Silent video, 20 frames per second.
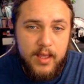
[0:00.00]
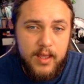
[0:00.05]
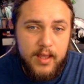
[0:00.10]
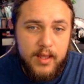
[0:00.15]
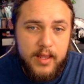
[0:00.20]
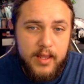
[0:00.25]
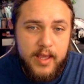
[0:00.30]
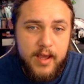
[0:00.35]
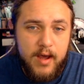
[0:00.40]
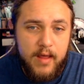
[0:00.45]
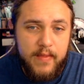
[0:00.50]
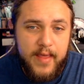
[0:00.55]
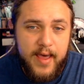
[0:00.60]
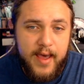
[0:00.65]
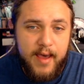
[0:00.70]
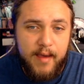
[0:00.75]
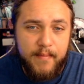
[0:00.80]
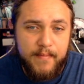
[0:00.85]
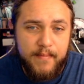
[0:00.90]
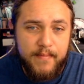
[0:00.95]
Click on
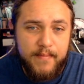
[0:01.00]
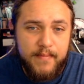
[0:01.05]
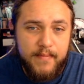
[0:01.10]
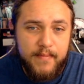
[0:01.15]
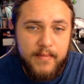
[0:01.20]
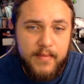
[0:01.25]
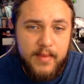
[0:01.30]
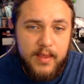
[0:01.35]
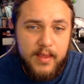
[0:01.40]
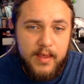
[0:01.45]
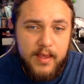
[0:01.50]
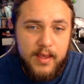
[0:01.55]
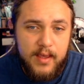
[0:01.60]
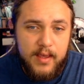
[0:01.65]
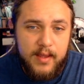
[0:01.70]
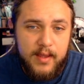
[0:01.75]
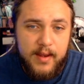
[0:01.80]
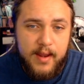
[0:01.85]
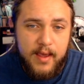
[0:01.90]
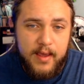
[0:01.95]
that.
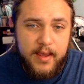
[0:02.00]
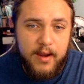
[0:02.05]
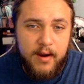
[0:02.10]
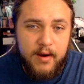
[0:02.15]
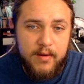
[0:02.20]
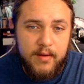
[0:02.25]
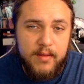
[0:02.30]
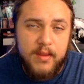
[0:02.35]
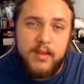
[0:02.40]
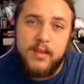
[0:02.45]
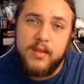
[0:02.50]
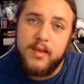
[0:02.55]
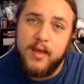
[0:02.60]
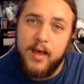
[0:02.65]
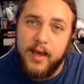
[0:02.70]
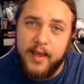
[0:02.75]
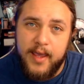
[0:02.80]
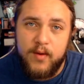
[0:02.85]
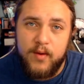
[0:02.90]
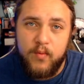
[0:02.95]
Now here,
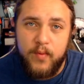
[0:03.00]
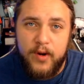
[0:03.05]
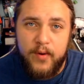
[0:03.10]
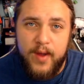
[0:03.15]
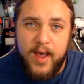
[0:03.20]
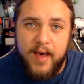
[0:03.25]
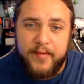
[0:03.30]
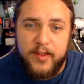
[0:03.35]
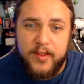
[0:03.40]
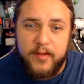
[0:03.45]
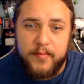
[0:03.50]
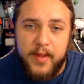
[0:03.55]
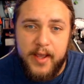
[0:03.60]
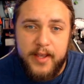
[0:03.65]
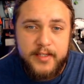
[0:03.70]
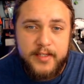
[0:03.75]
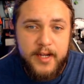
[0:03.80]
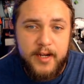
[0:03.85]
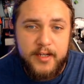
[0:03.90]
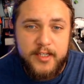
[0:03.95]
again, we don't have any other
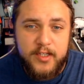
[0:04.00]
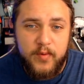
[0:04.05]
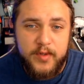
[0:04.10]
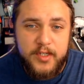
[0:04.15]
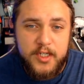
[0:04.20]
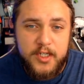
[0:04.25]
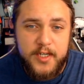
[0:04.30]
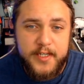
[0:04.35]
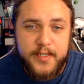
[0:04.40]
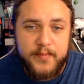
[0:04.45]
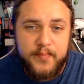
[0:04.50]
players in here, so it's just